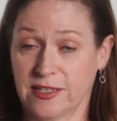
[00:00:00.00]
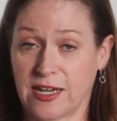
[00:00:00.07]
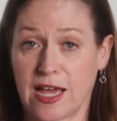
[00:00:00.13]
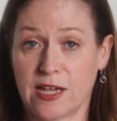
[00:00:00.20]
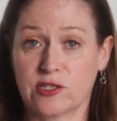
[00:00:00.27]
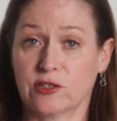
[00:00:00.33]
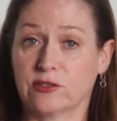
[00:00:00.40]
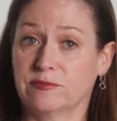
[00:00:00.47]
It
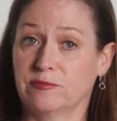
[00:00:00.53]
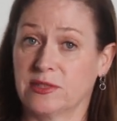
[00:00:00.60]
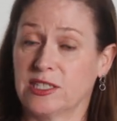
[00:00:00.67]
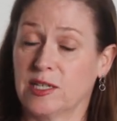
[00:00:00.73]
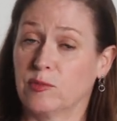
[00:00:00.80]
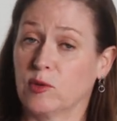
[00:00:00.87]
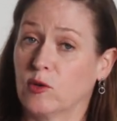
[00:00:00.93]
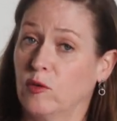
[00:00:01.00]
has your
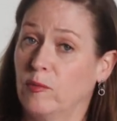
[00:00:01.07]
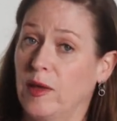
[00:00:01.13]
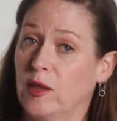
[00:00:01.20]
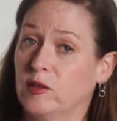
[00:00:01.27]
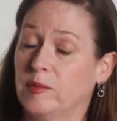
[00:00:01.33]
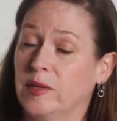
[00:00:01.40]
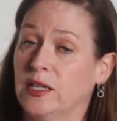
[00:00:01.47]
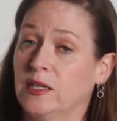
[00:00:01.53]
typical
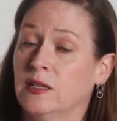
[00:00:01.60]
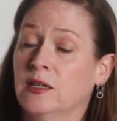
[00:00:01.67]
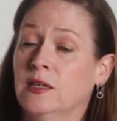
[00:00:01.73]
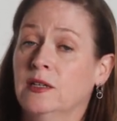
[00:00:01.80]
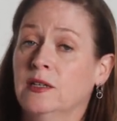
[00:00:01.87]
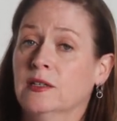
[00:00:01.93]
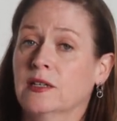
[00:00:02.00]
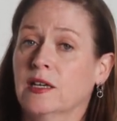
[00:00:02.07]
melamine
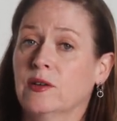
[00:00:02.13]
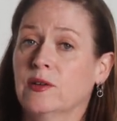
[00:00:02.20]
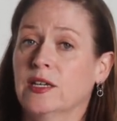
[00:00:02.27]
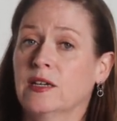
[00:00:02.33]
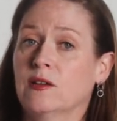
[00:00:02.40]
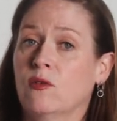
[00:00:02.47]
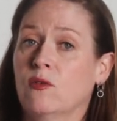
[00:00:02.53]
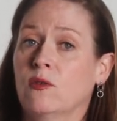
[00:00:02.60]

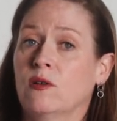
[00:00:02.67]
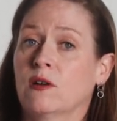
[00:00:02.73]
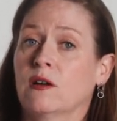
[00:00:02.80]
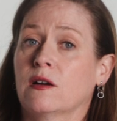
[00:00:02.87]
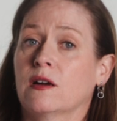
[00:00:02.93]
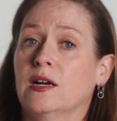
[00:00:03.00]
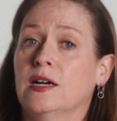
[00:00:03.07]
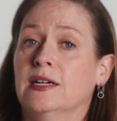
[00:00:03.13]
coating
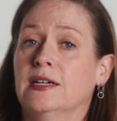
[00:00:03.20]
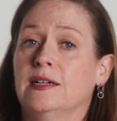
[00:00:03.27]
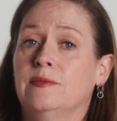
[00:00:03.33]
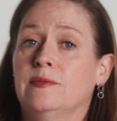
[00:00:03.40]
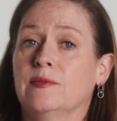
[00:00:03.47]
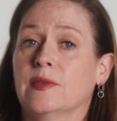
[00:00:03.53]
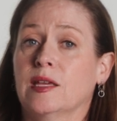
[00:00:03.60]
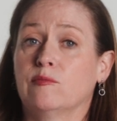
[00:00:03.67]
or
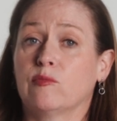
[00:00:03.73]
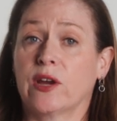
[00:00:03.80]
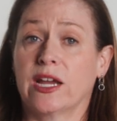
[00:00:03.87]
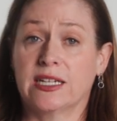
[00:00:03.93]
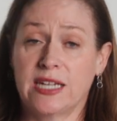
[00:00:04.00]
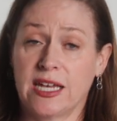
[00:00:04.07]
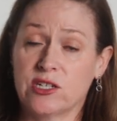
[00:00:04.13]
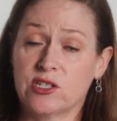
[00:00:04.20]

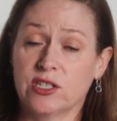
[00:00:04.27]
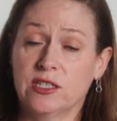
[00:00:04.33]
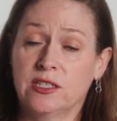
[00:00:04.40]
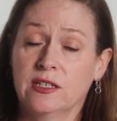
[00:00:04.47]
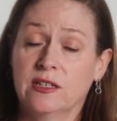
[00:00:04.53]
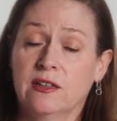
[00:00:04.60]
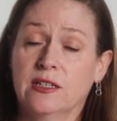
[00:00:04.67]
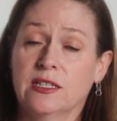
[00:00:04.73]
impregnation,